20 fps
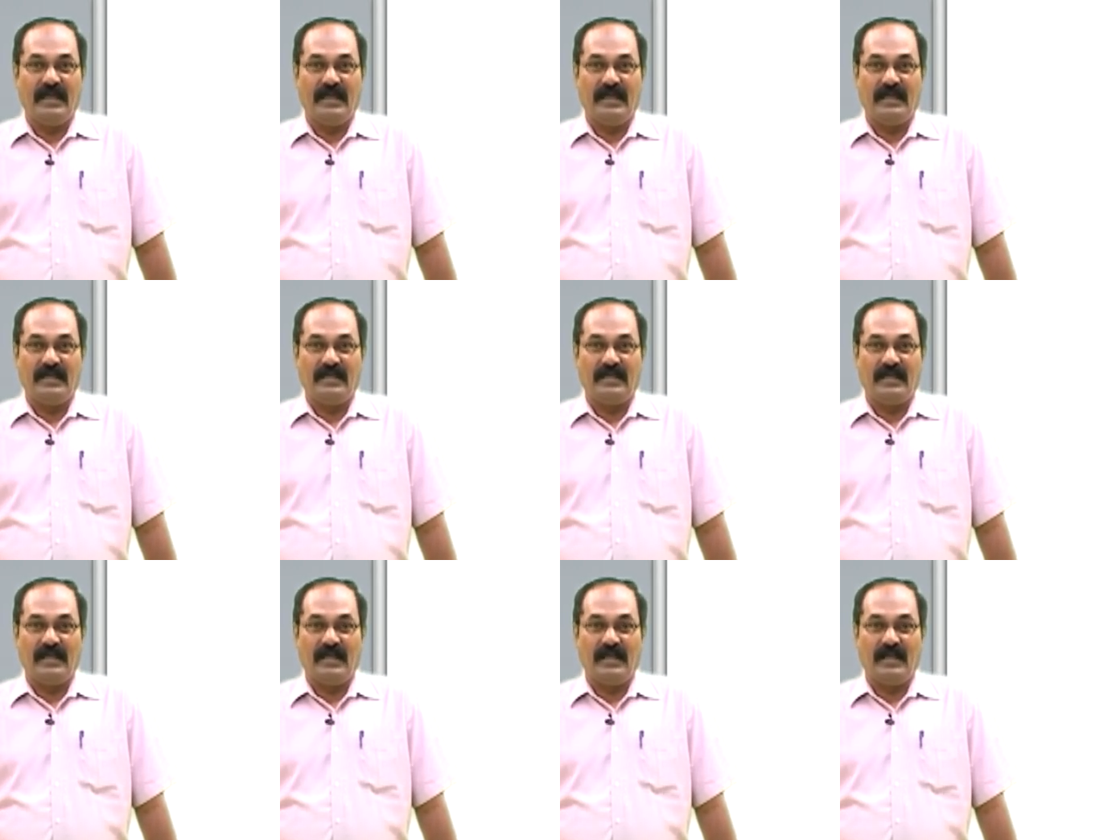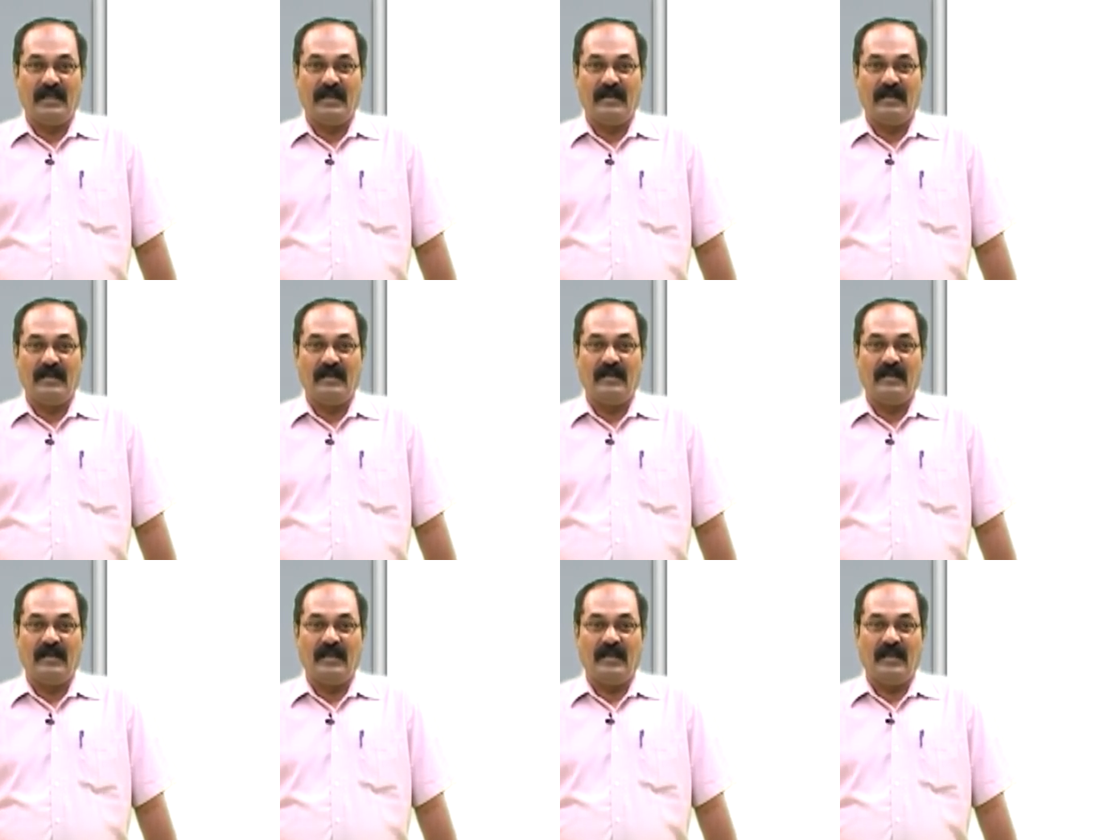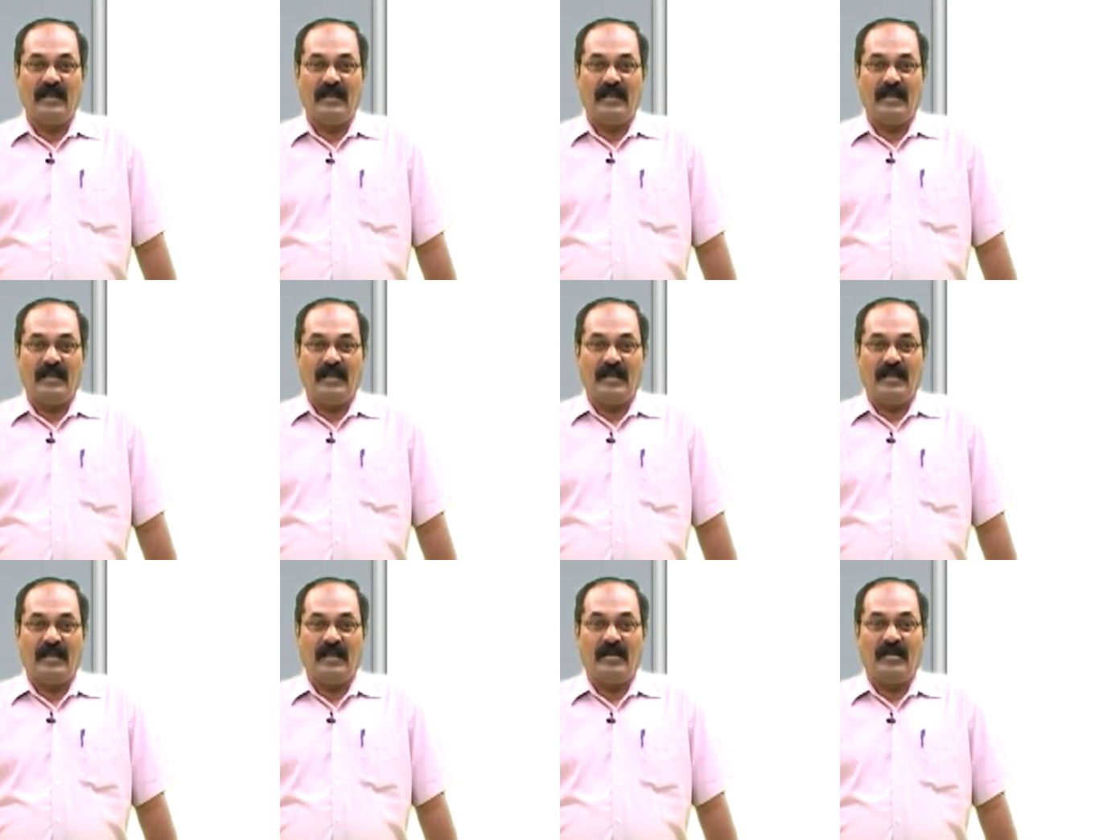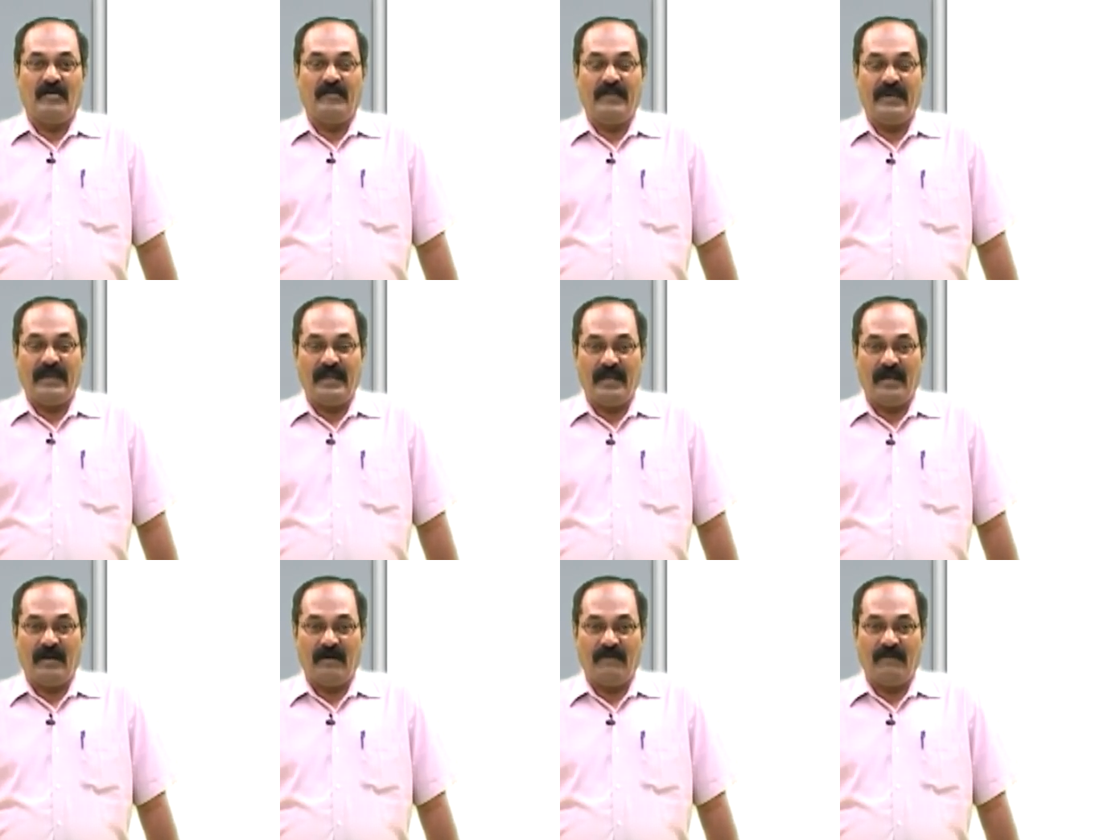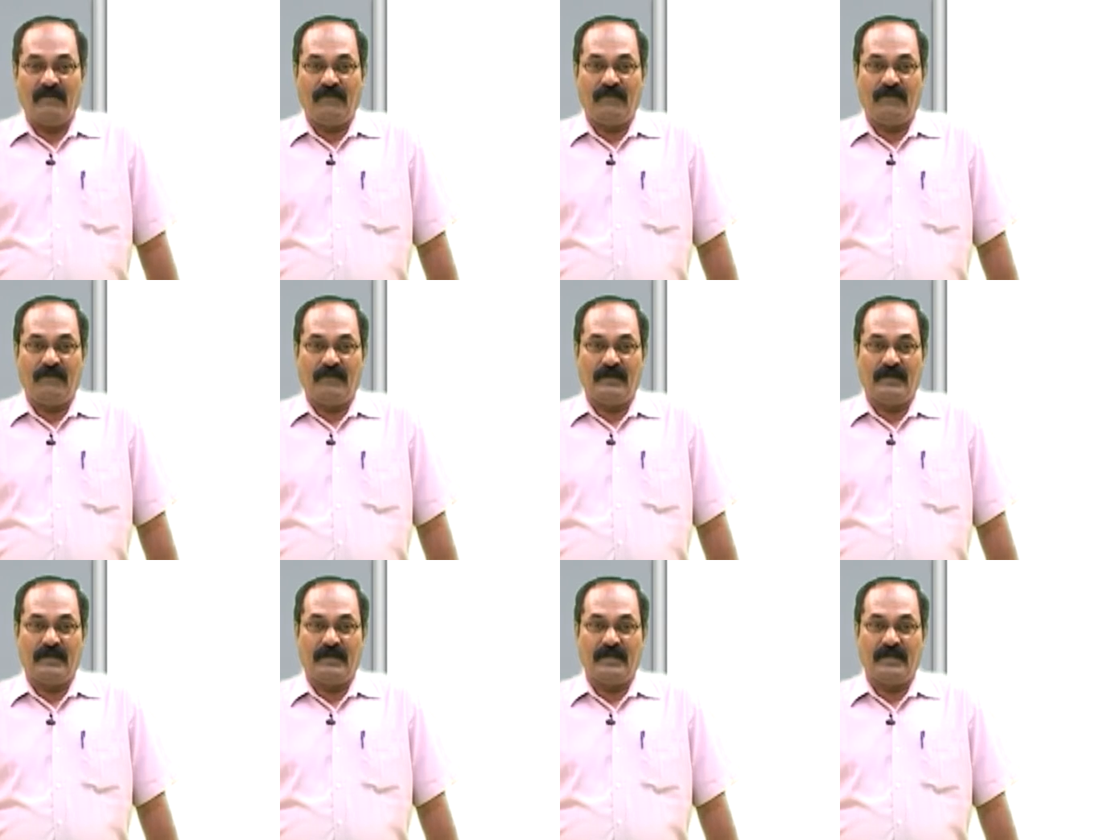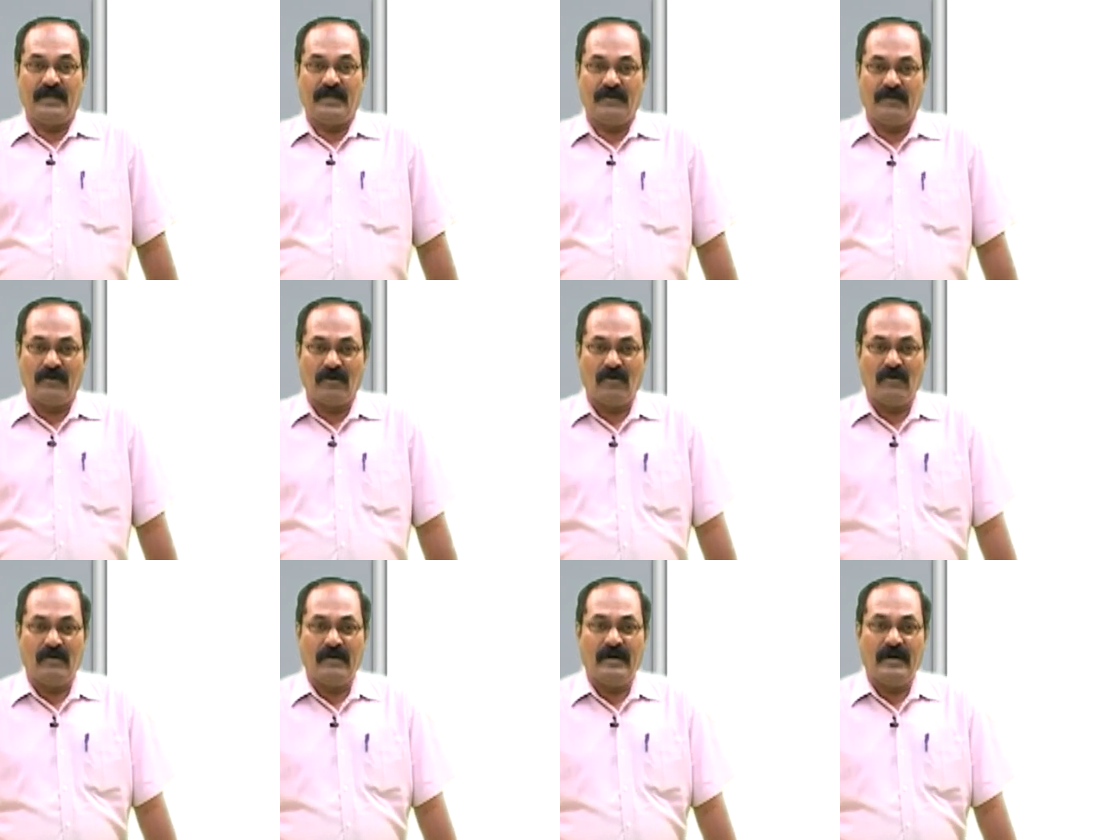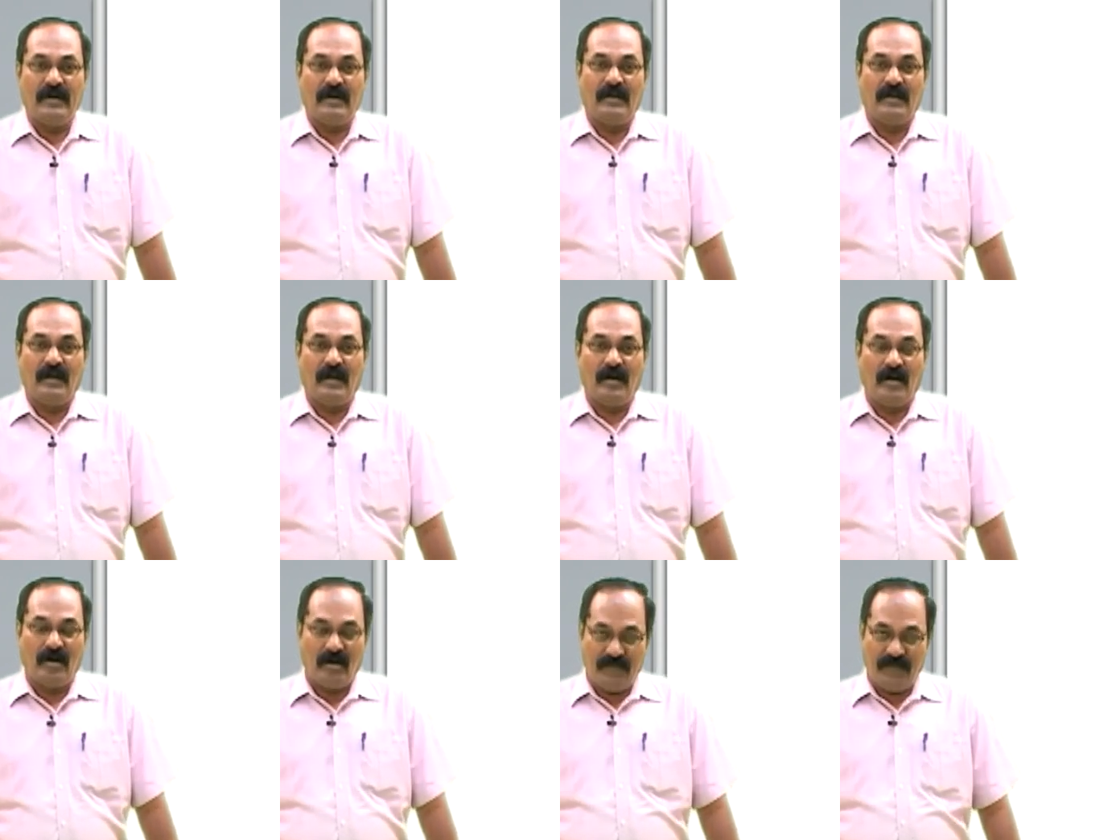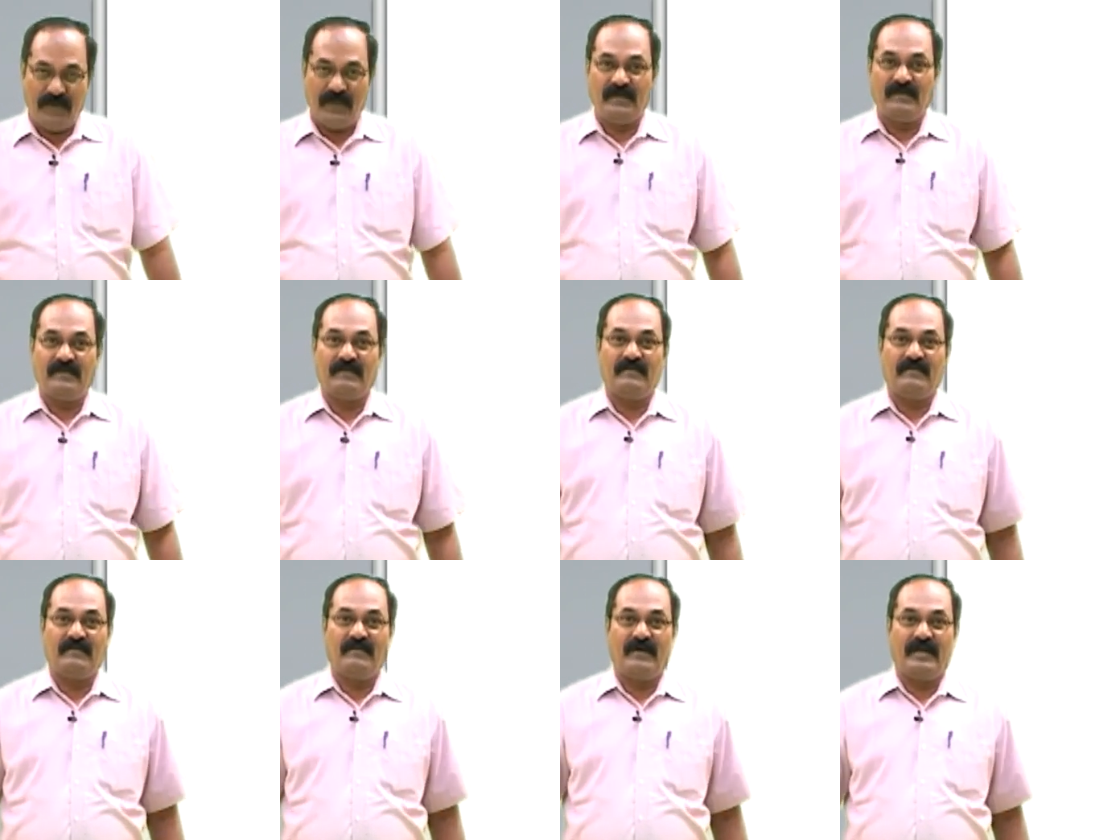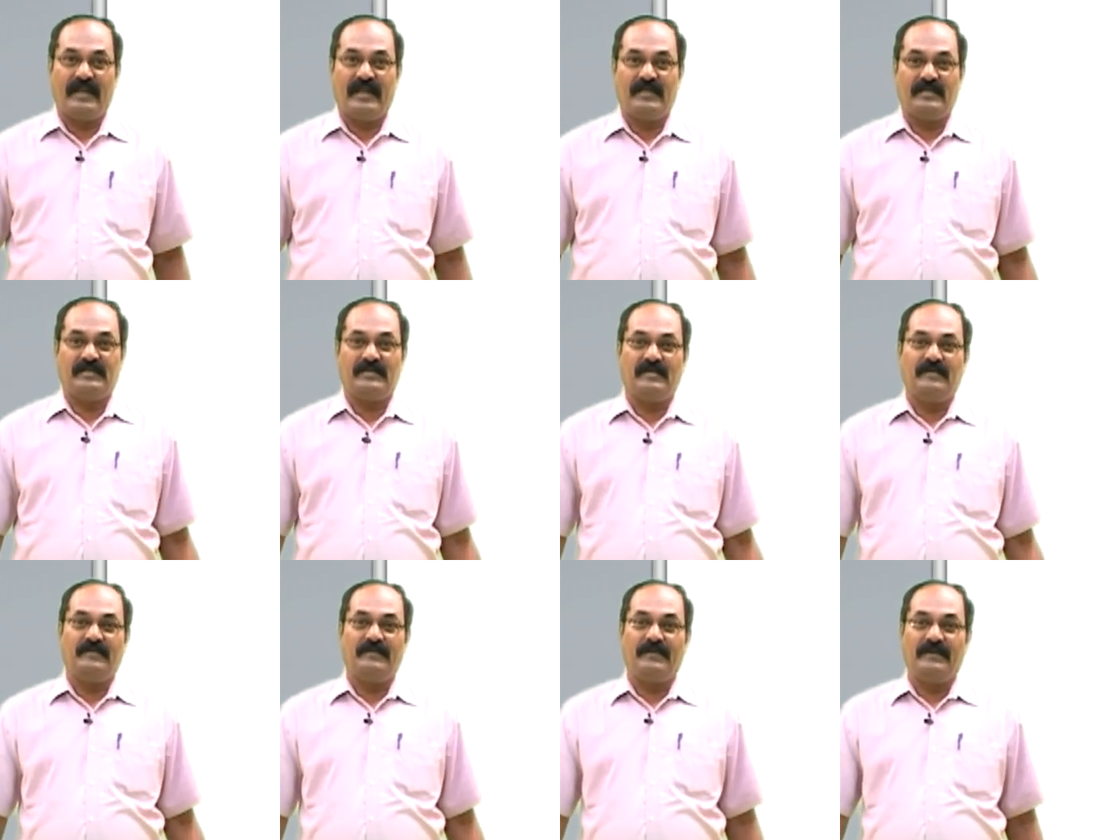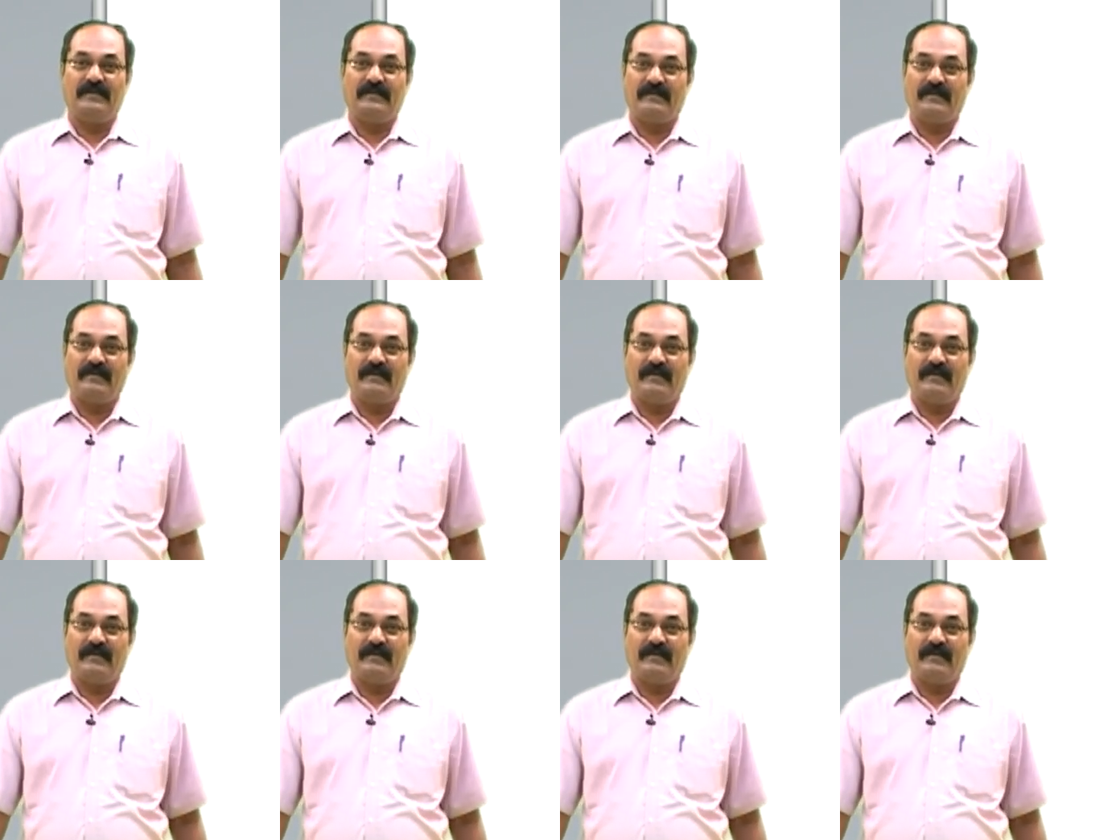It can be of your own hobbies, for example,